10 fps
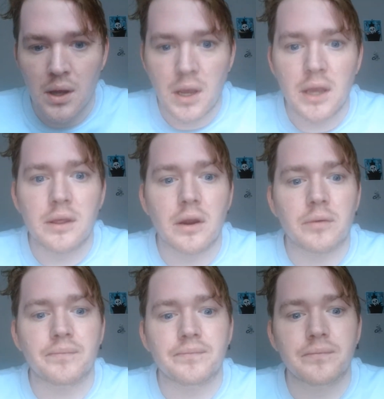Hi
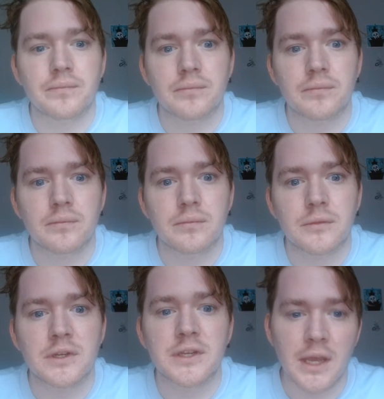there.
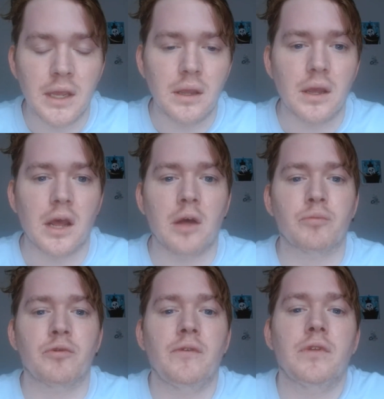Today I'll
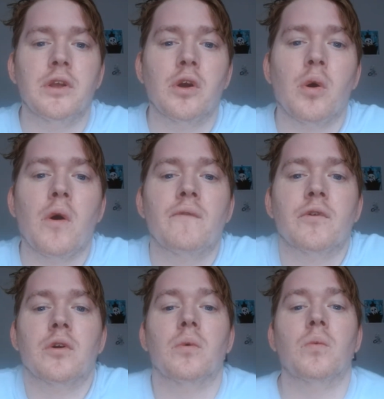briefly go
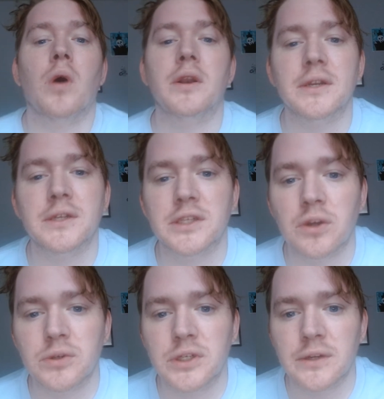over what
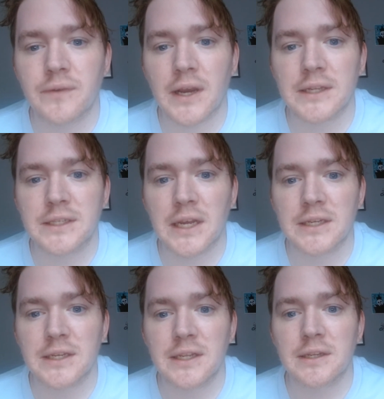dissociative
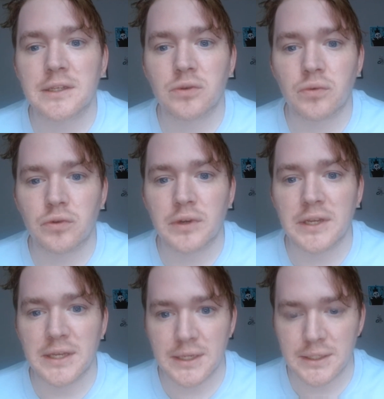identity disorder
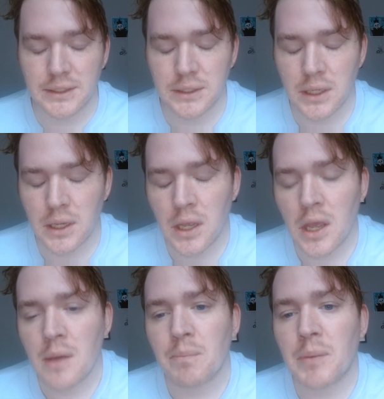is
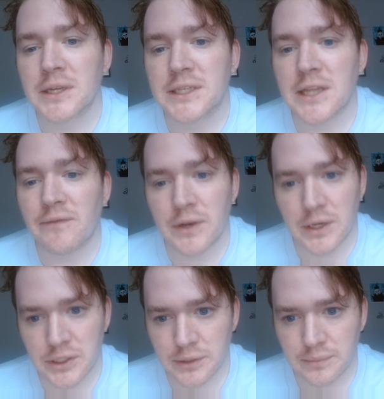by
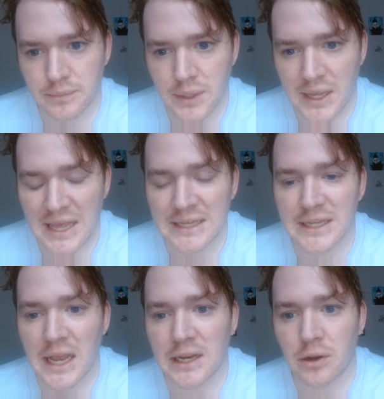definition and
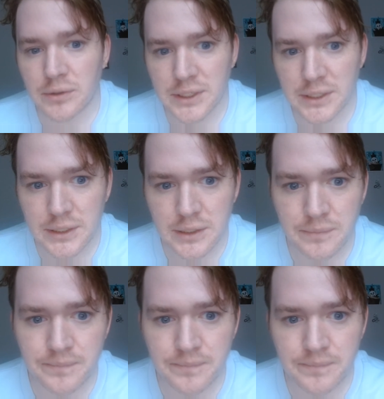diagnosis.